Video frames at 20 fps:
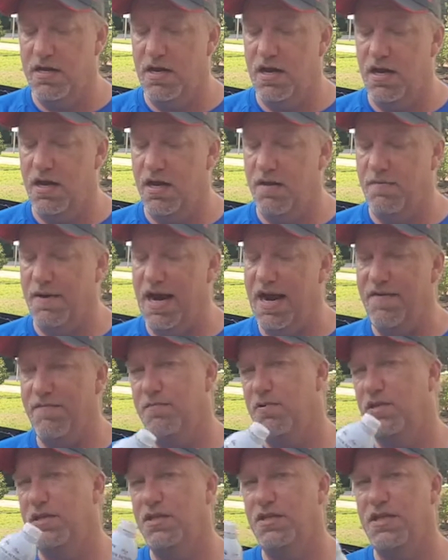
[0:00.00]
I haven't
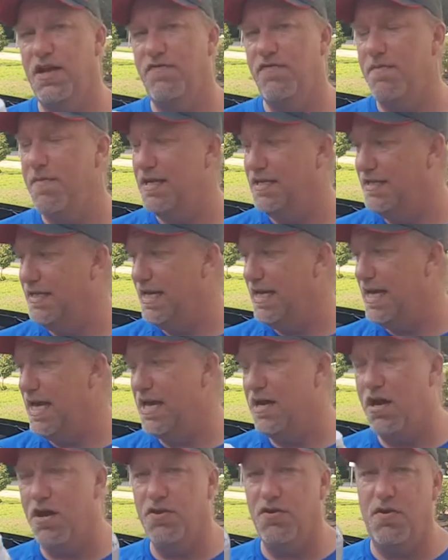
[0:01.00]
put this stuff in my Z
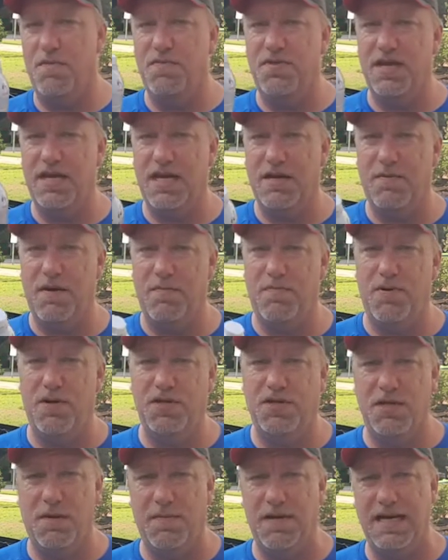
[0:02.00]
yet, although I'm thinking about
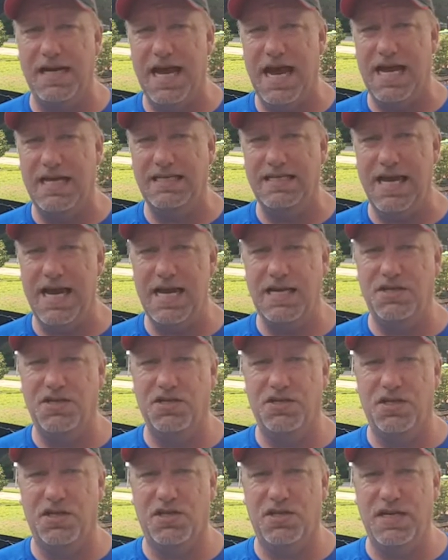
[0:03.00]
putting some in the gas tank
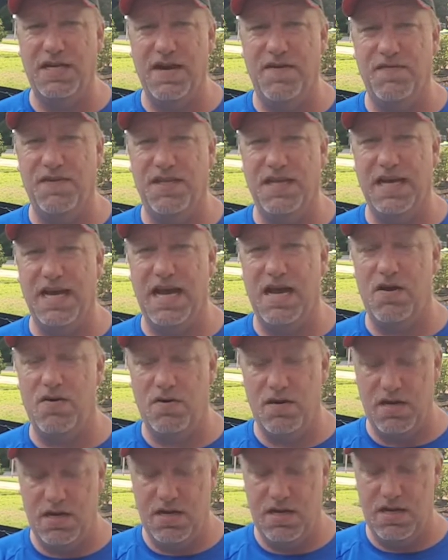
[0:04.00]
just to clean everything out.
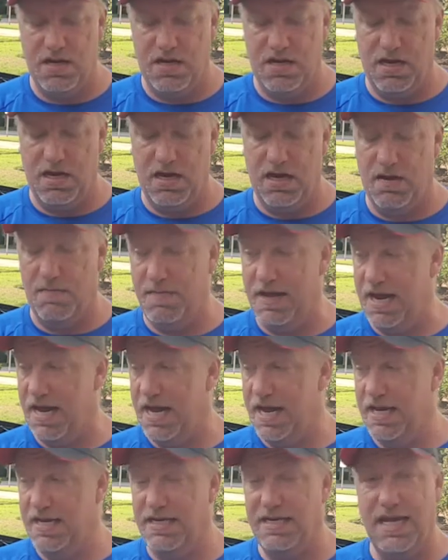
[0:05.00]

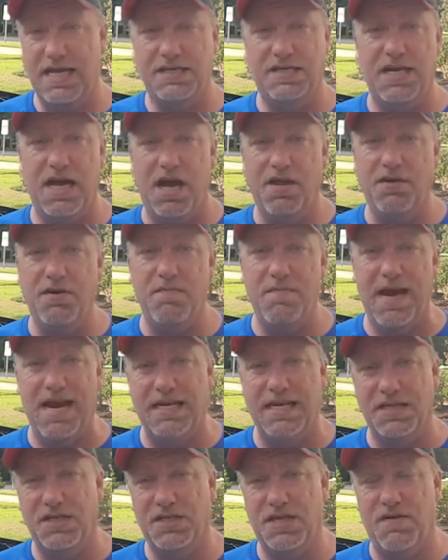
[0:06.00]
And that's the other
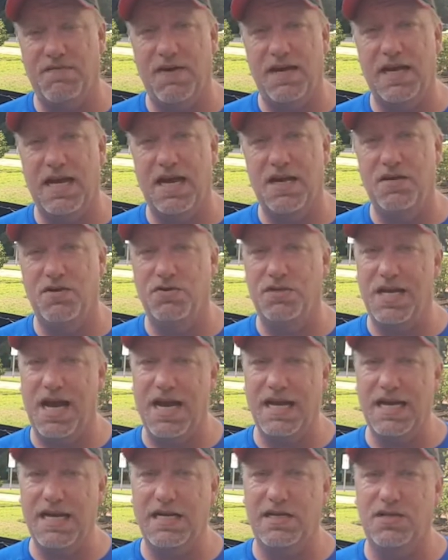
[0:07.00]
maintenance stuff I got to do, is
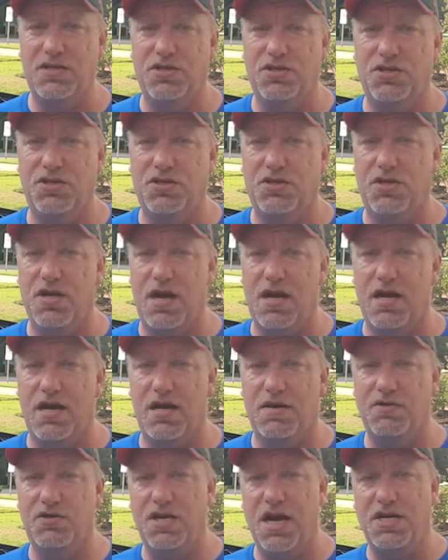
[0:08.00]
I got
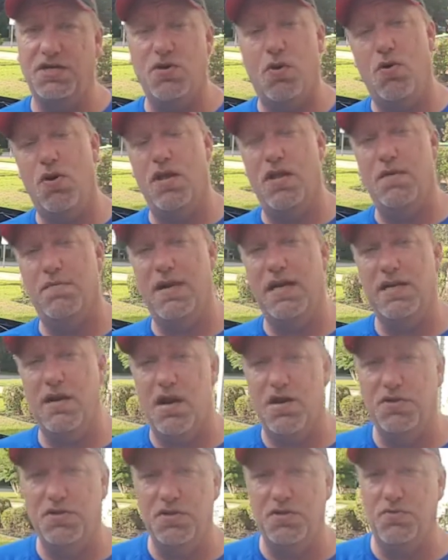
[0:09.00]
to change the oil on my
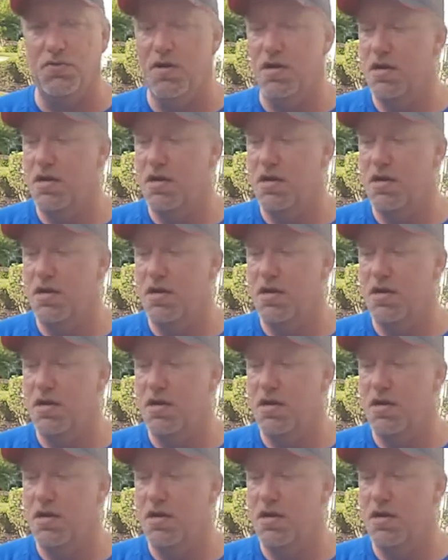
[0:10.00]
car too.